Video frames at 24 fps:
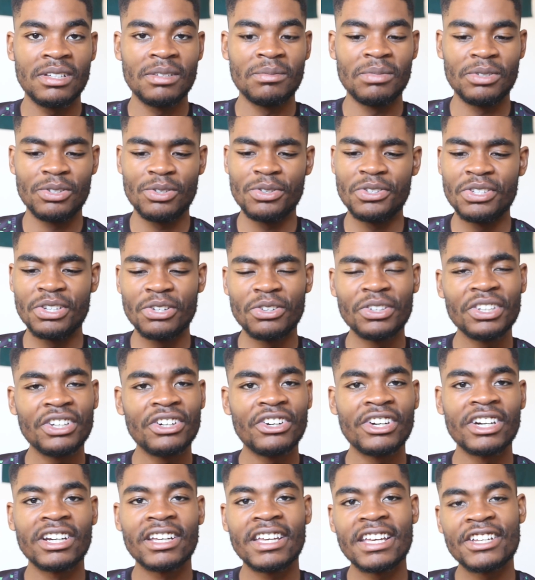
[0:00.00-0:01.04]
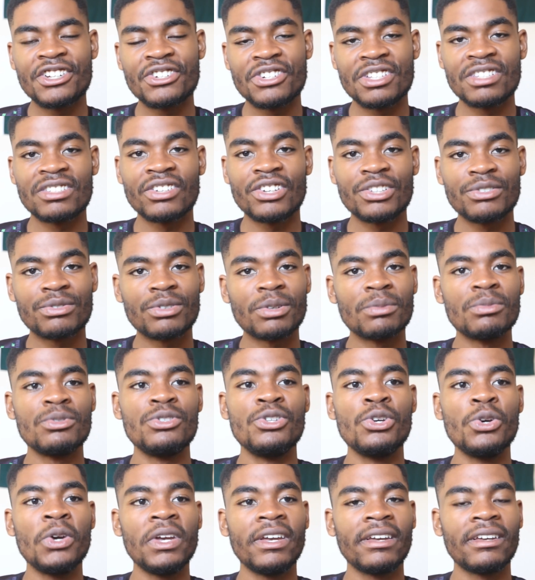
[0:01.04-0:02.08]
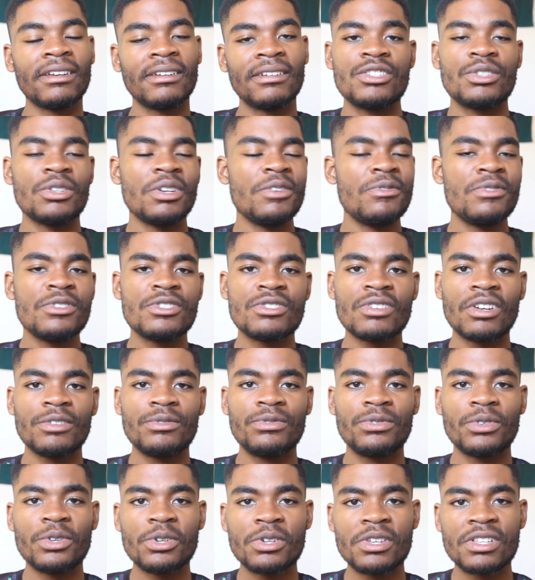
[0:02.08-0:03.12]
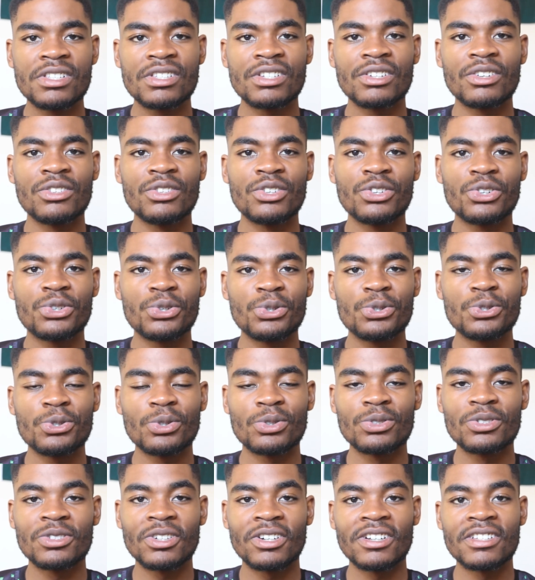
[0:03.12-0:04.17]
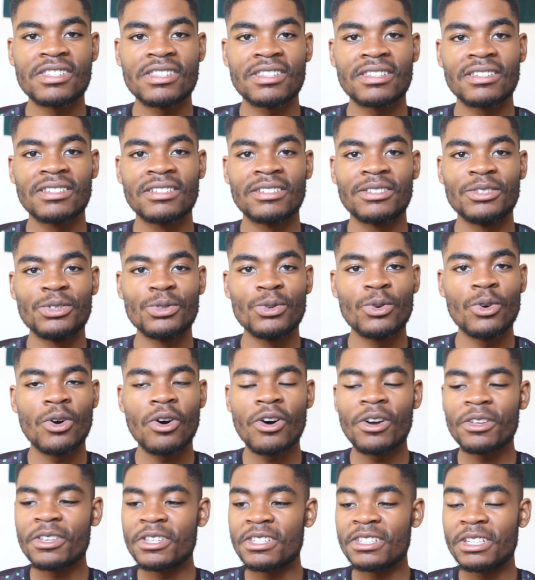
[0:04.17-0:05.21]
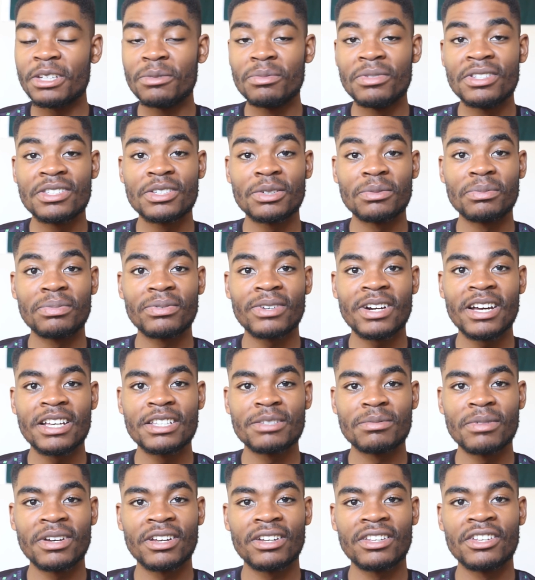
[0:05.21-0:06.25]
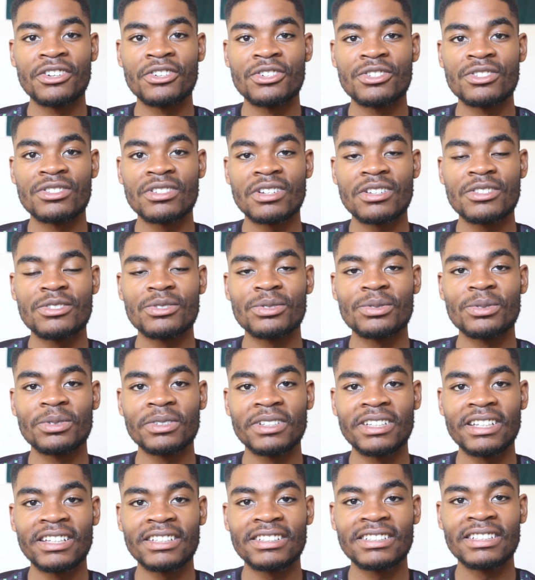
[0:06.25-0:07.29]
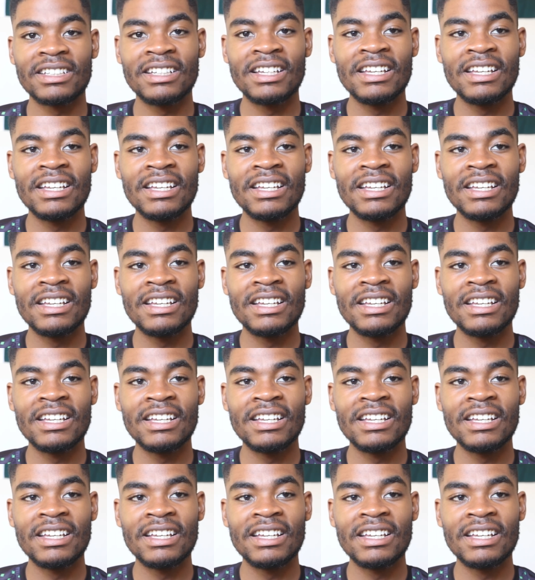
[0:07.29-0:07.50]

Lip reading: Because you're going to get results from doing. So if you start focusing on the crucial tasks, you will honestly be surprised by the results you will get.